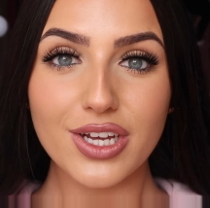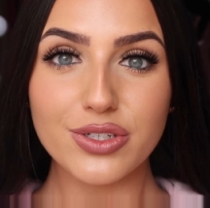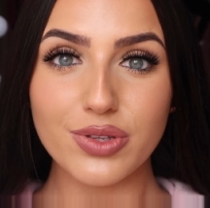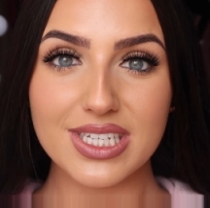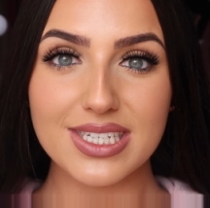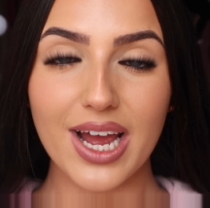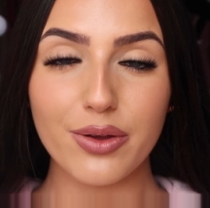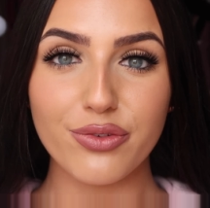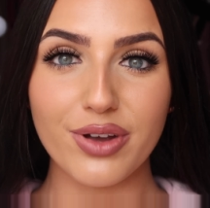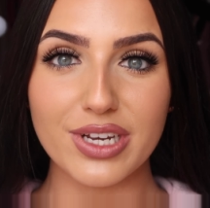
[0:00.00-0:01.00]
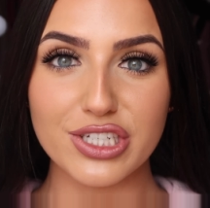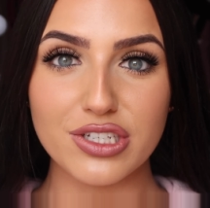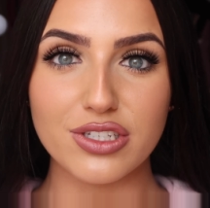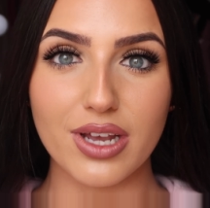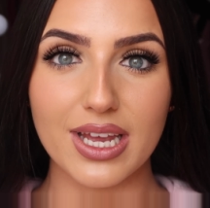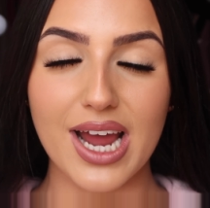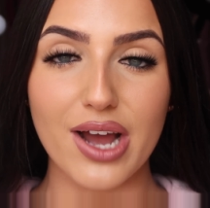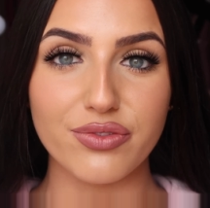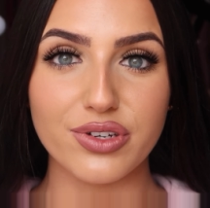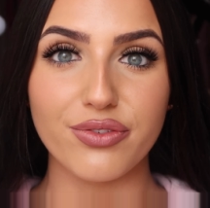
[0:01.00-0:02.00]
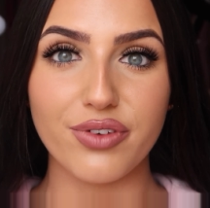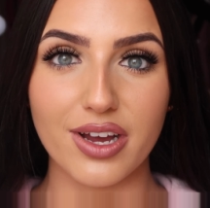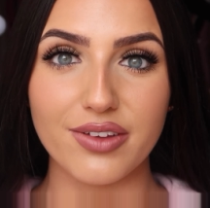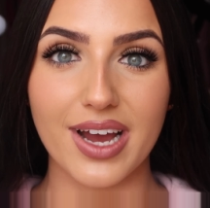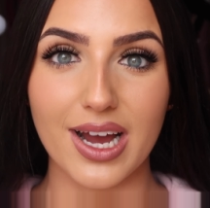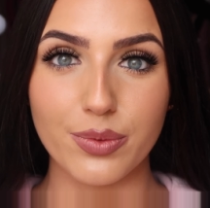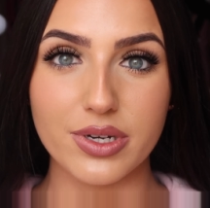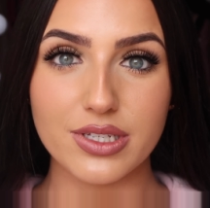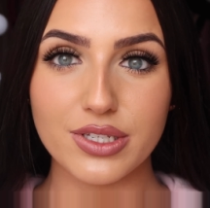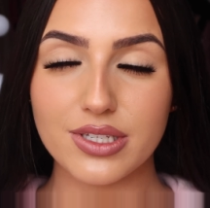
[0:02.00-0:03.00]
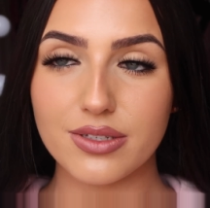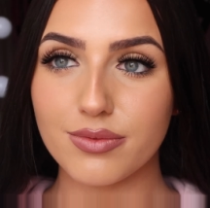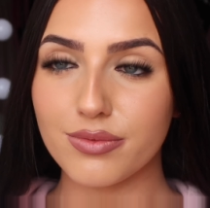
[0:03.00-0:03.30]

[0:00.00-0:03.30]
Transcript: So this is how the foundation is looking after 5 hours.